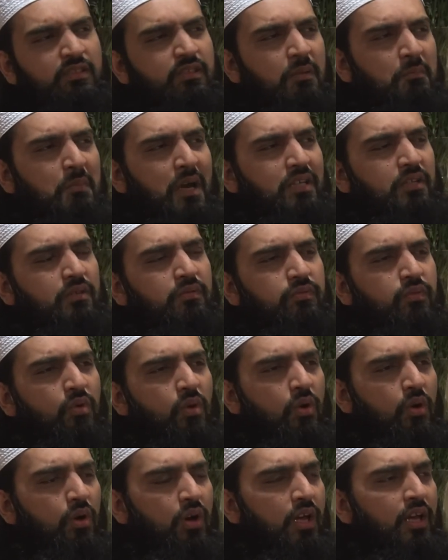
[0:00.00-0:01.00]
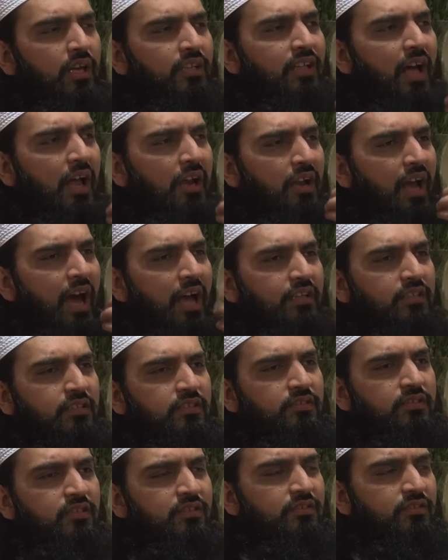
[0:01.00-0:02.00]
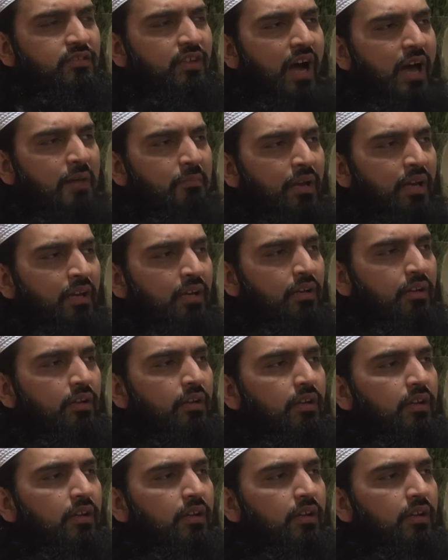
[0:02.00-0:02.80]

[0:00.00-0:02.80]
a metaphor that light is describing